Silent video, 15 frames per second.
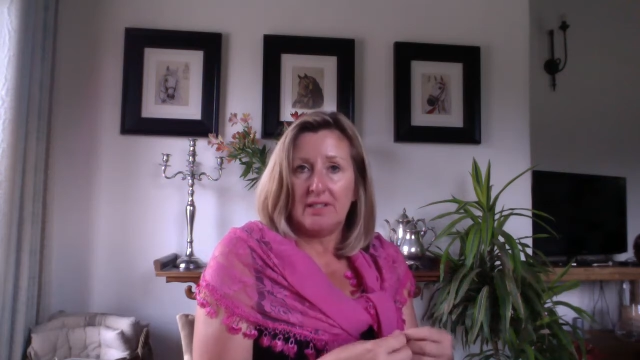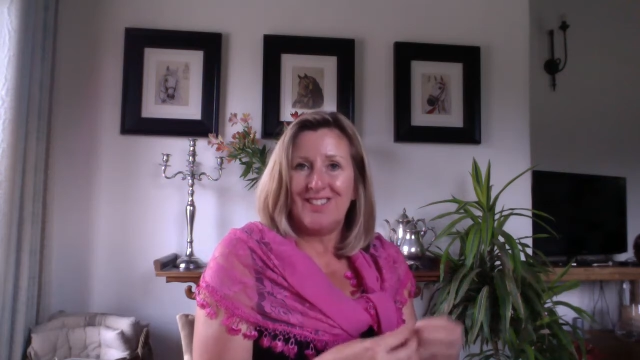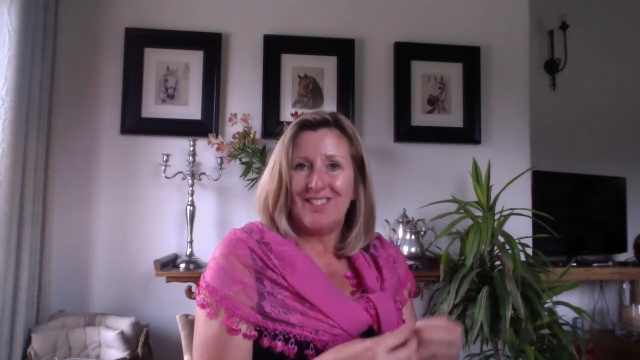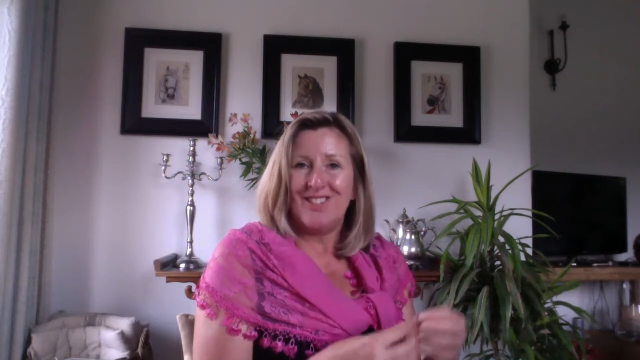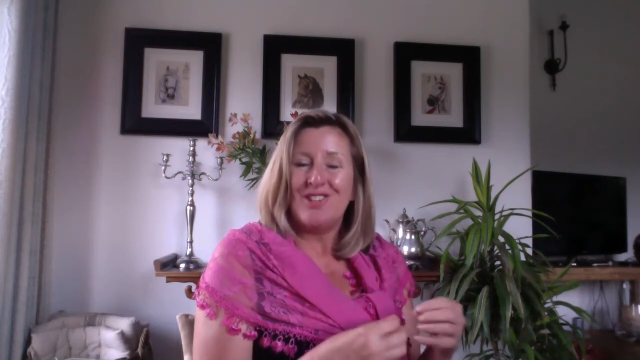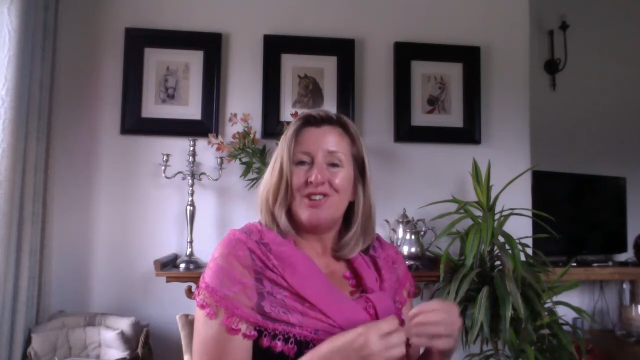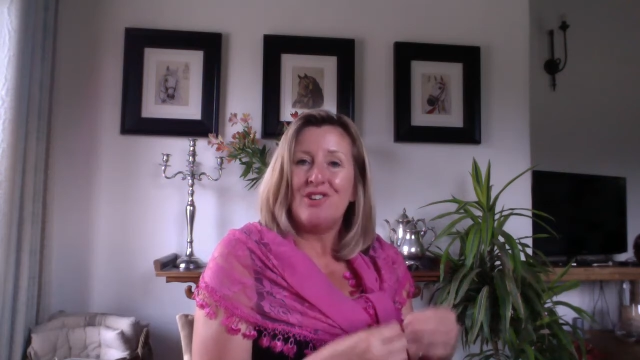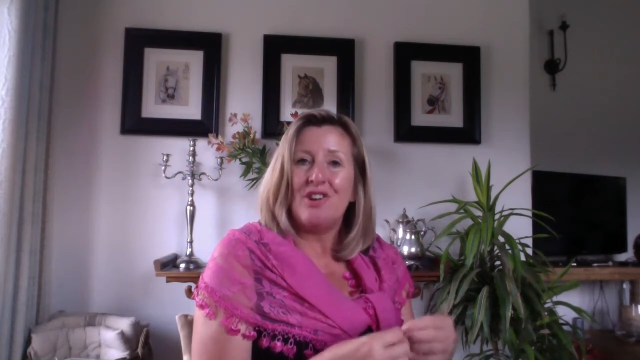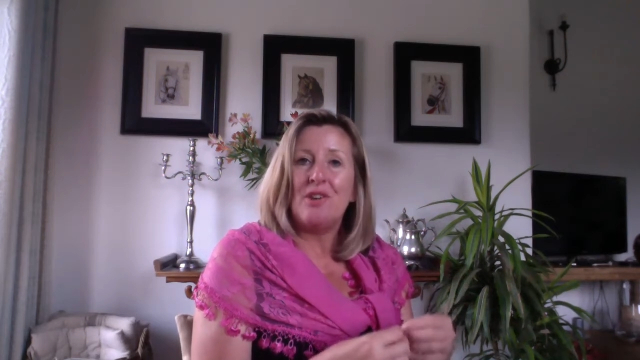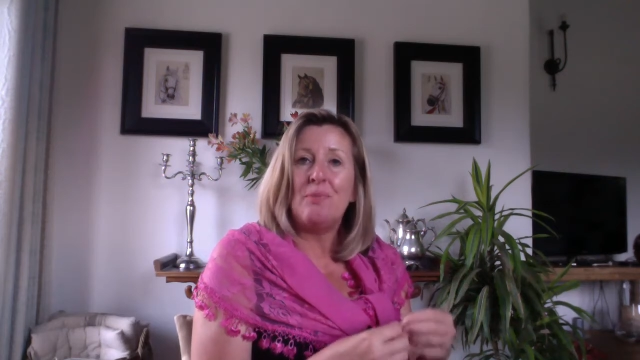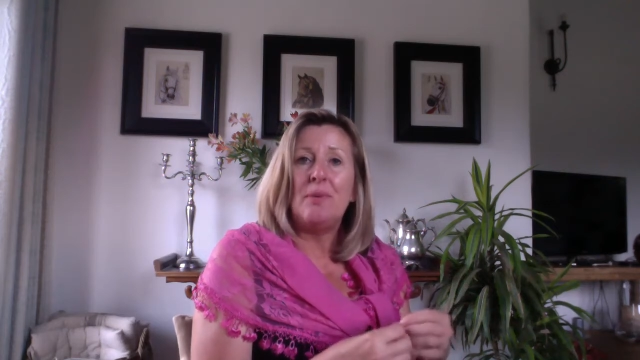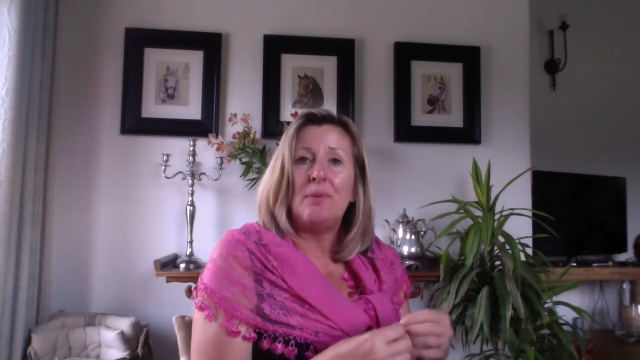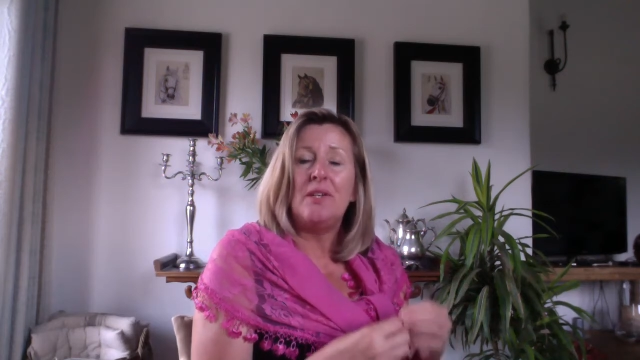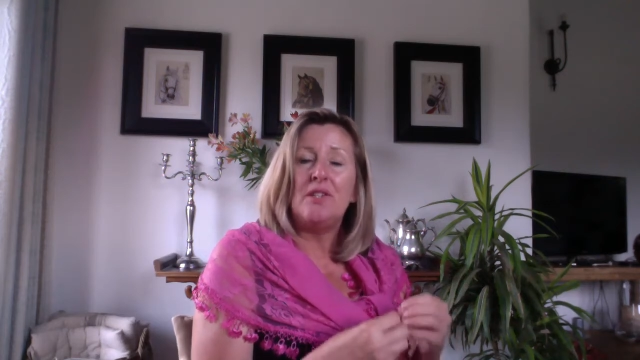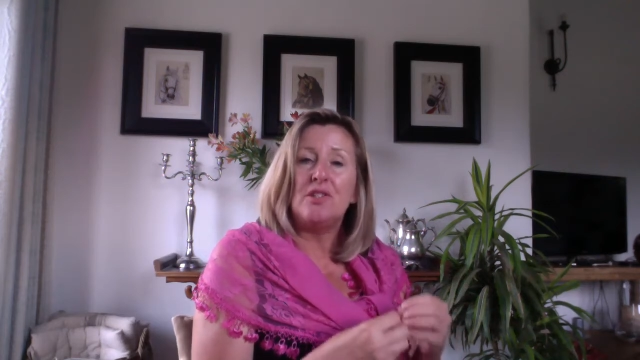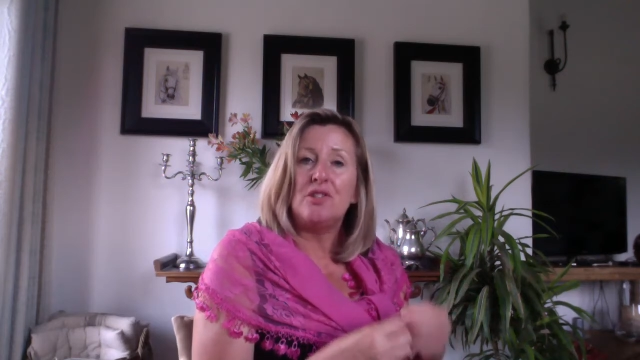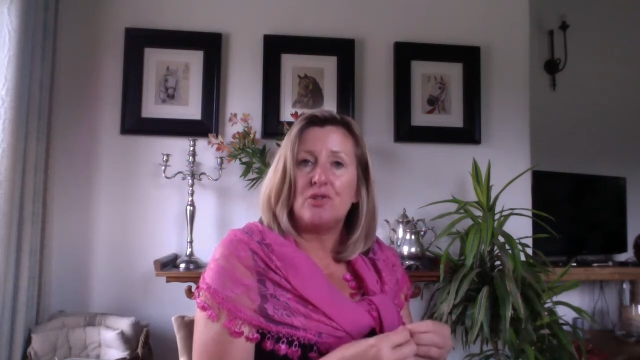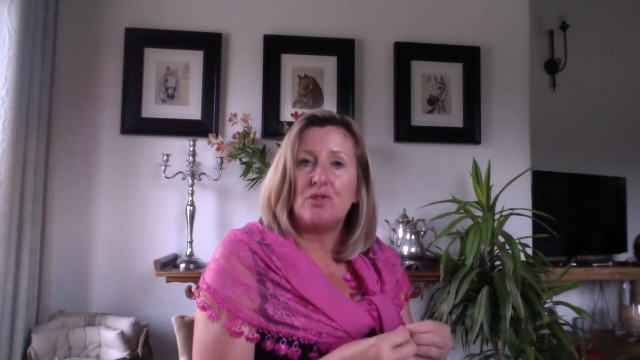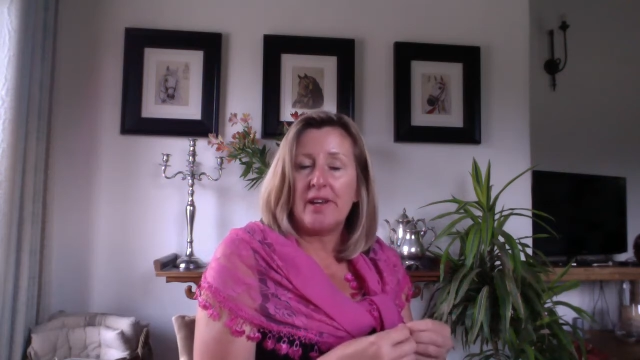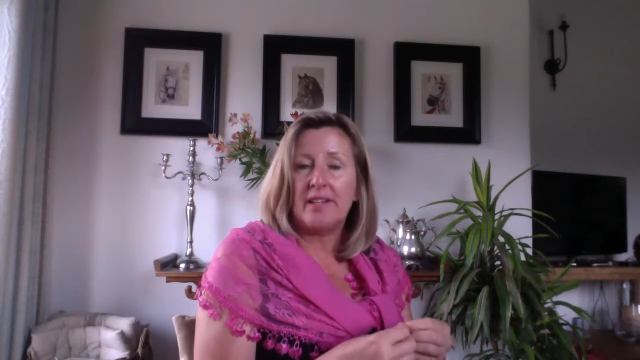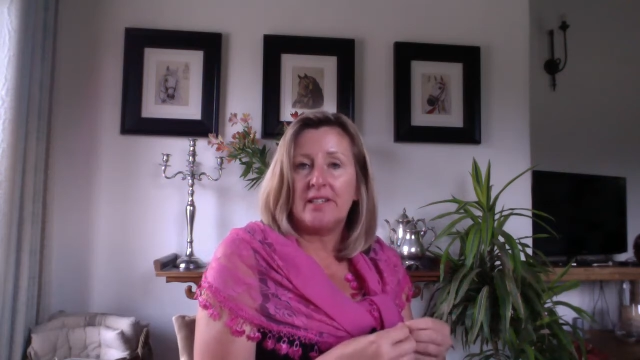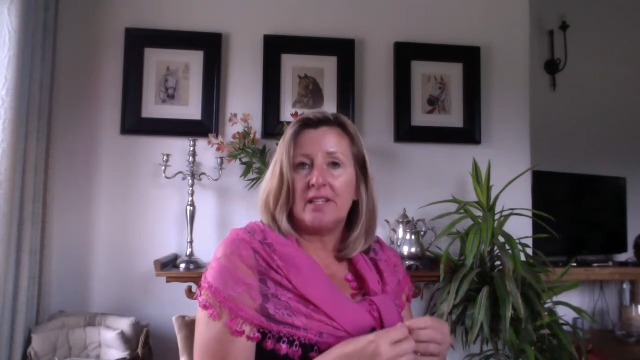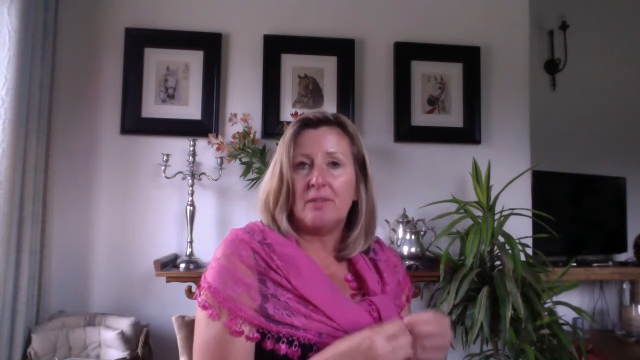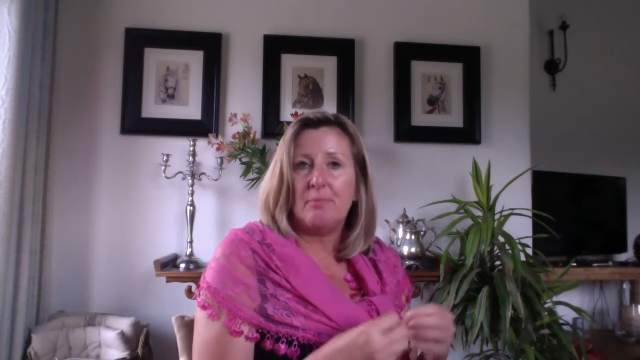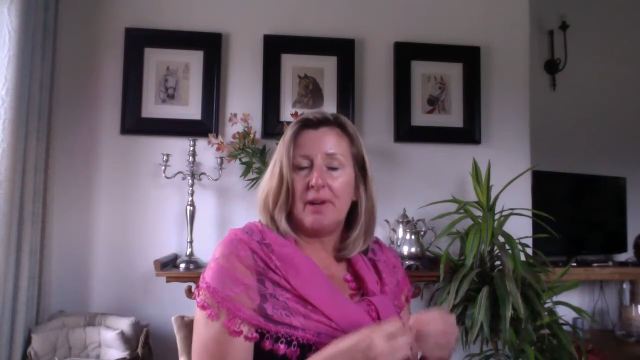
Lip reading: is to not be distracted